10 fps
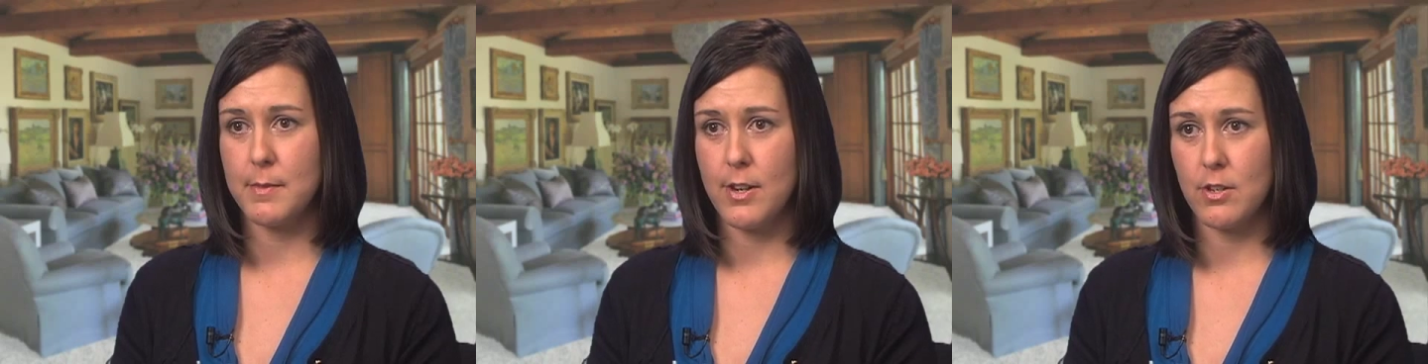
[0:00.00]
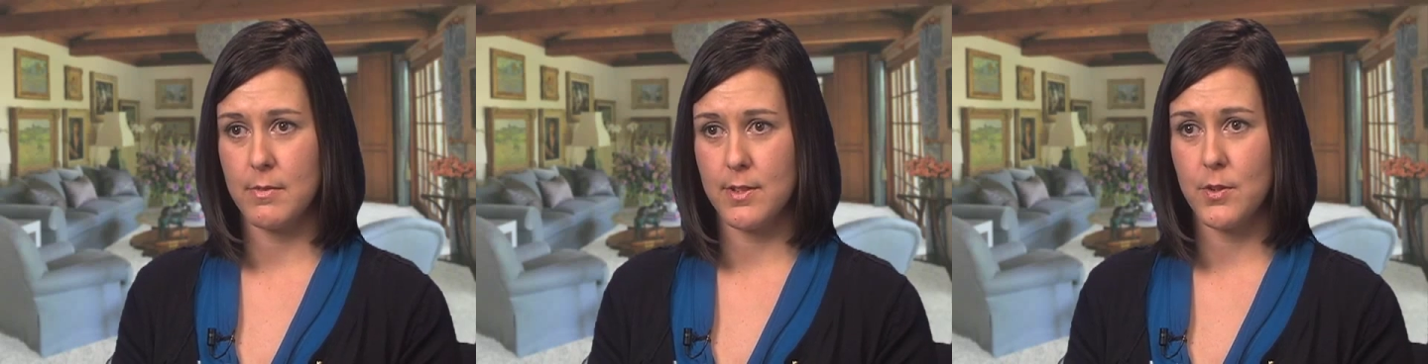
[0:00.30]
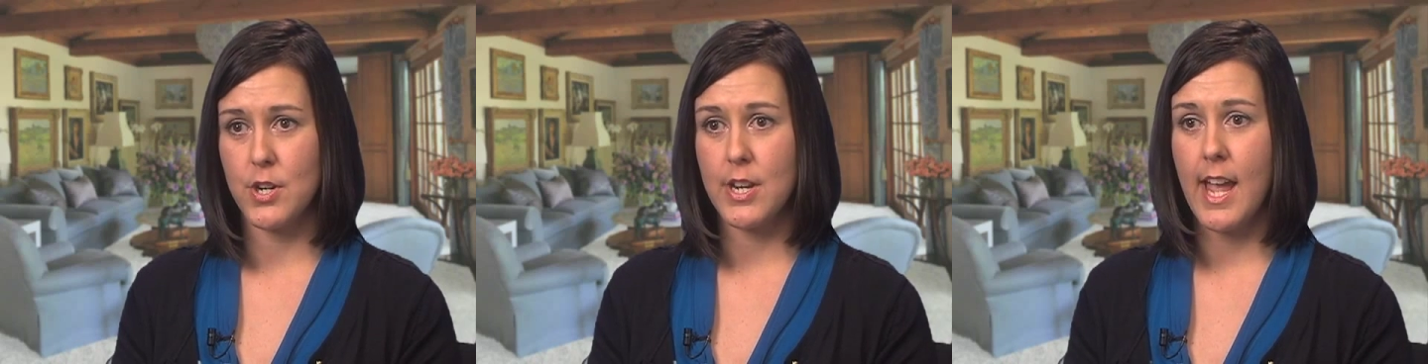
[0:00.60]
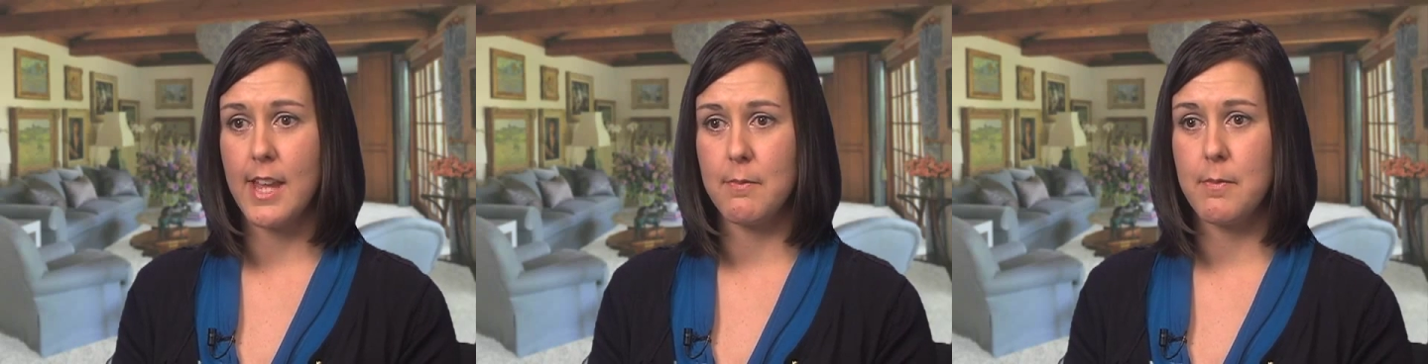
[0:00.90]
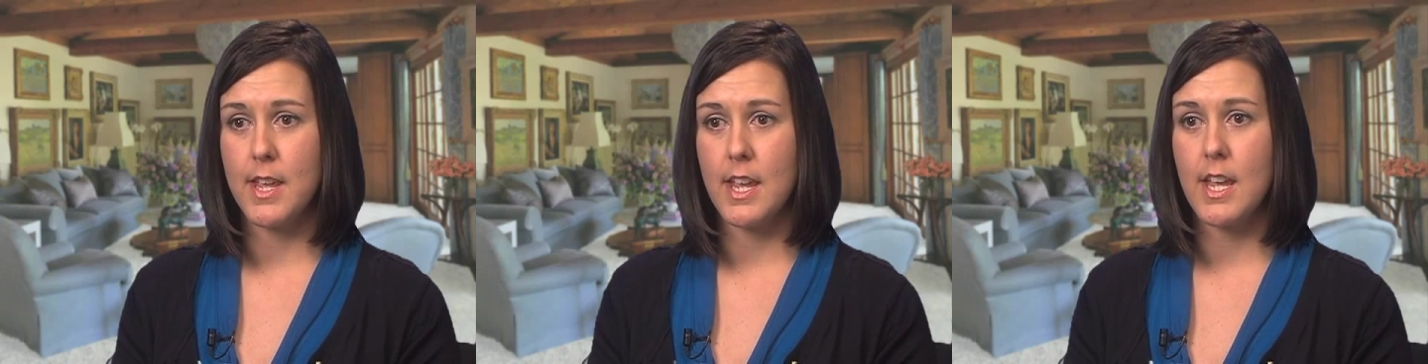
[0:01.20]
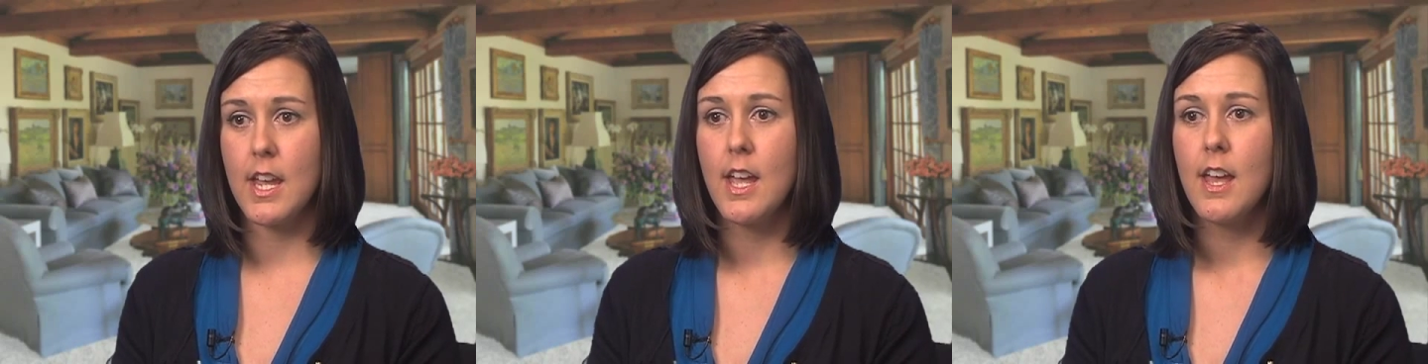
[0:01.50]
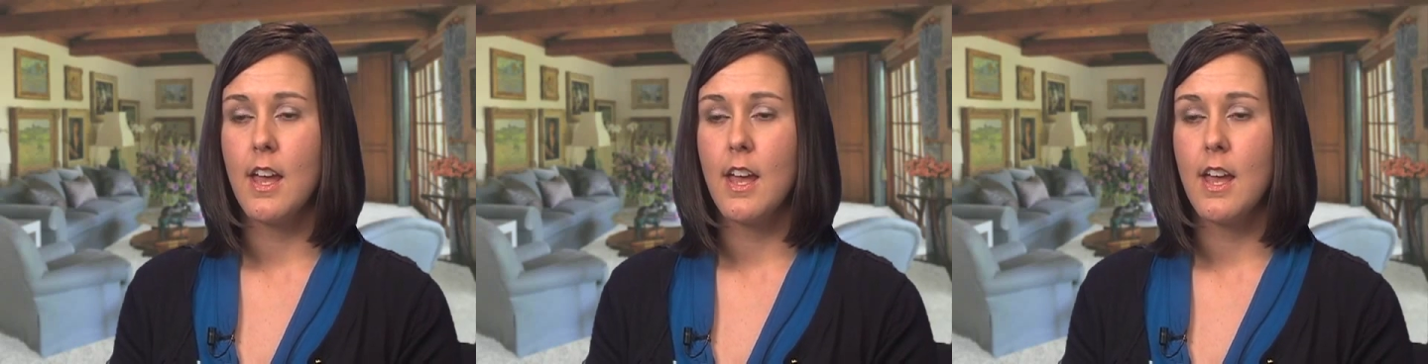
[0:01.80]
spectrum disorder can be